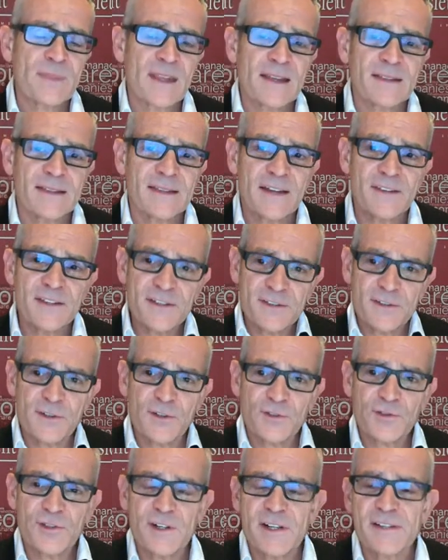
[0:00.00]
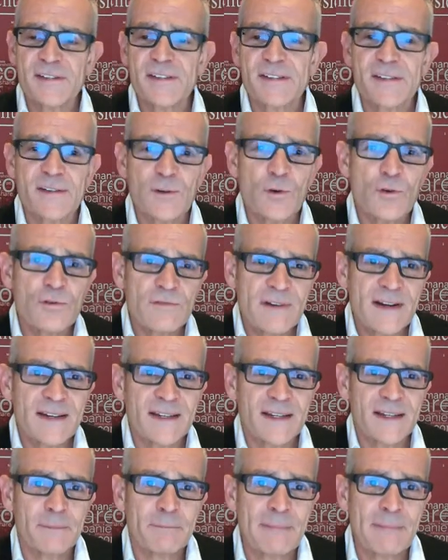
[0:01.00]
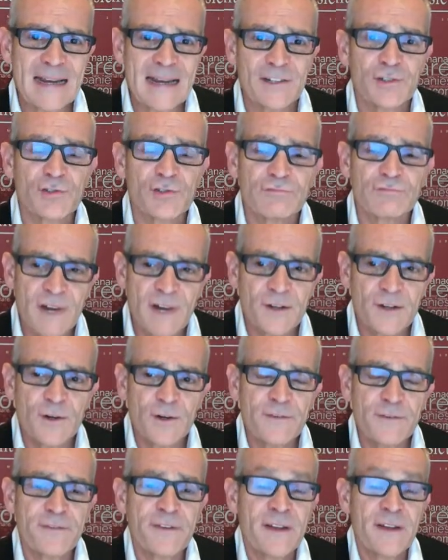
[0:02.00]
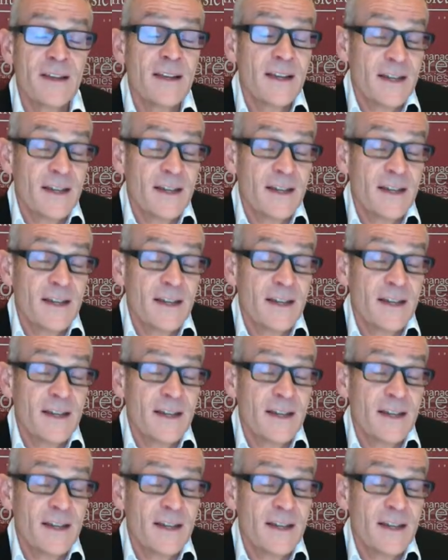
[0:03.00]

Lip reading: Now, this is a trust that's already in managed runoff,